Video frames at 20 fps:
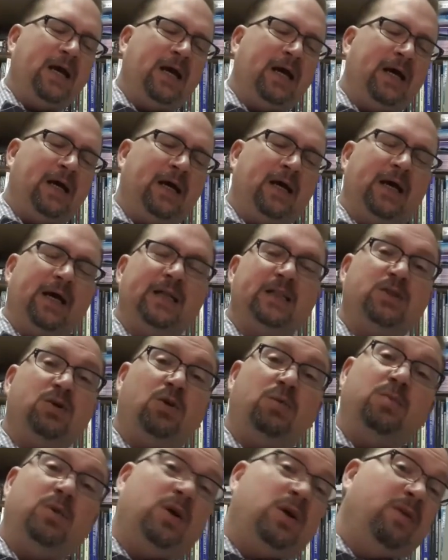And
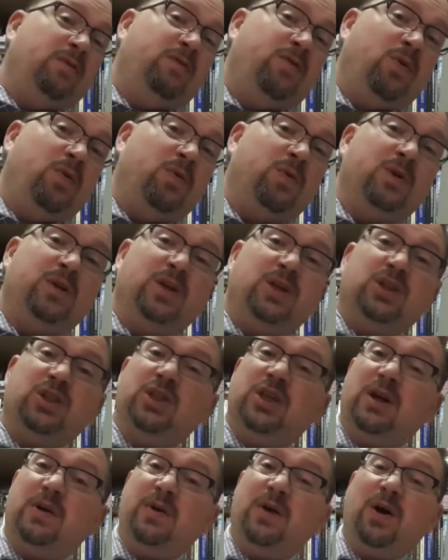so I'm looking forward to
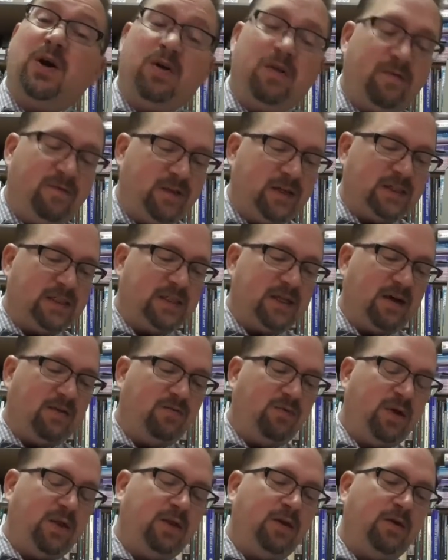sharing all of this
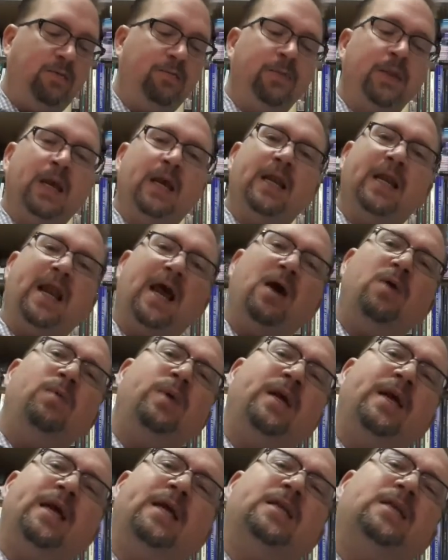stuff with you. Now
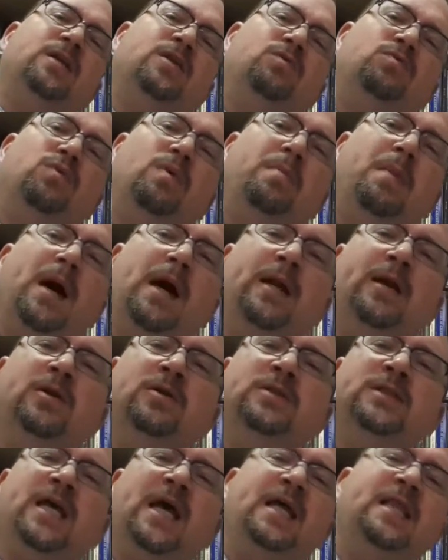we get to the
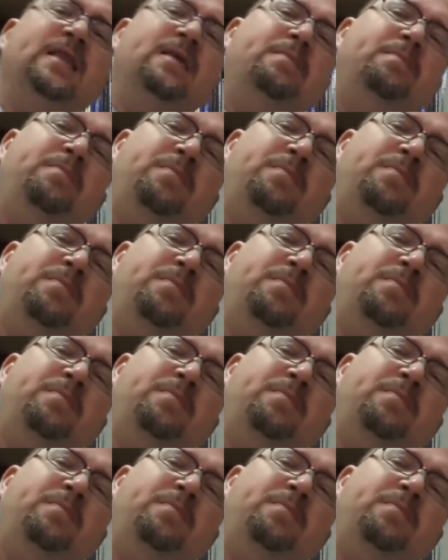reminders, and the